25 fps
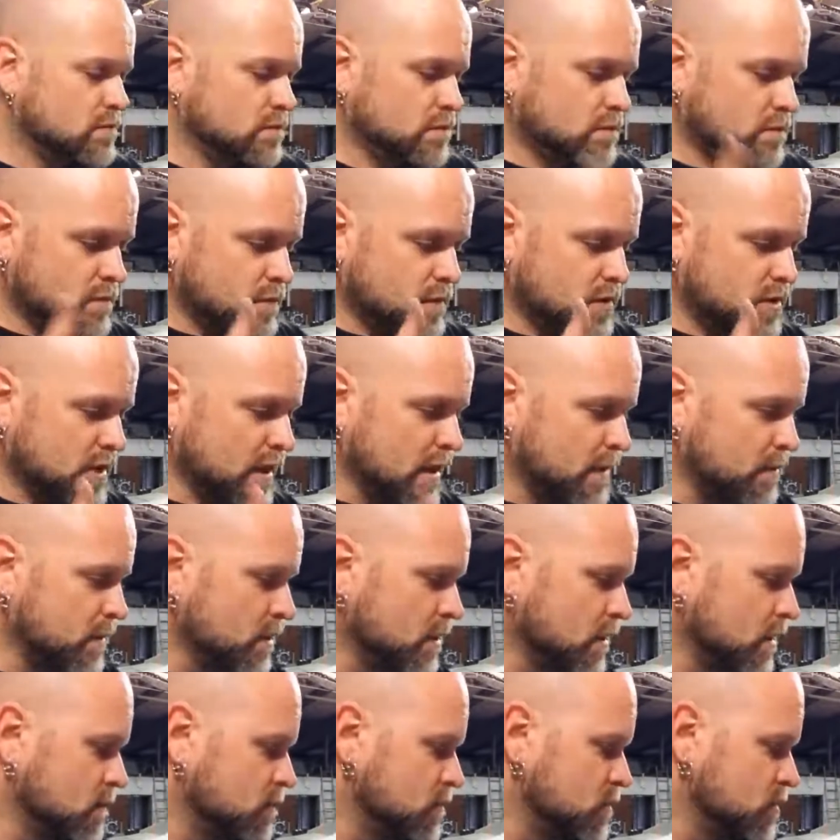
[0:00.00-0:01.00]
step it
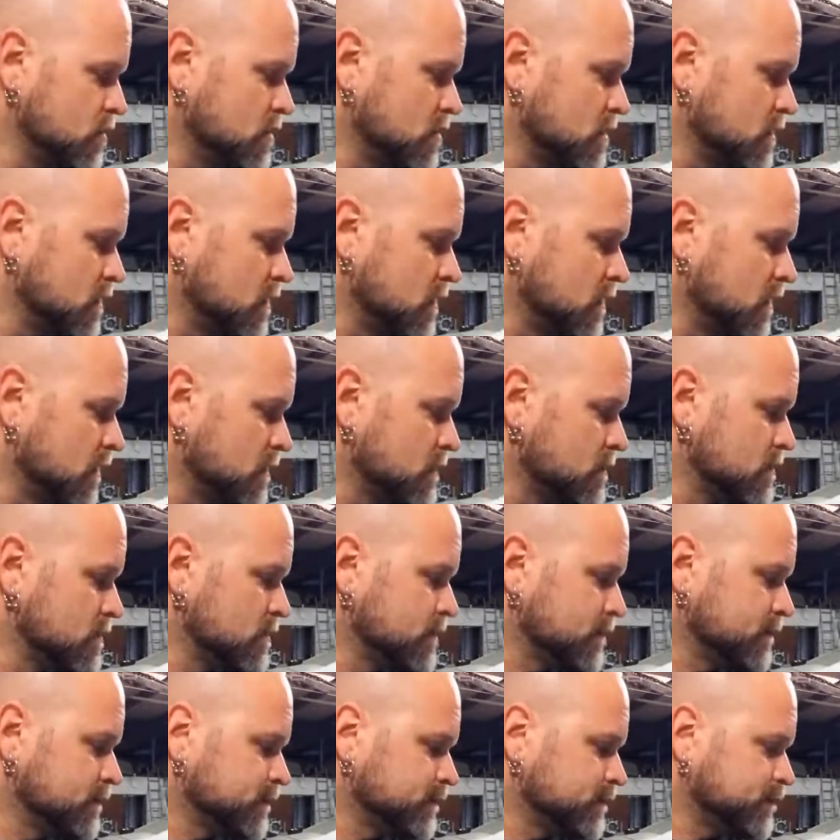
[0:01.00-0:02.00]
up just in case.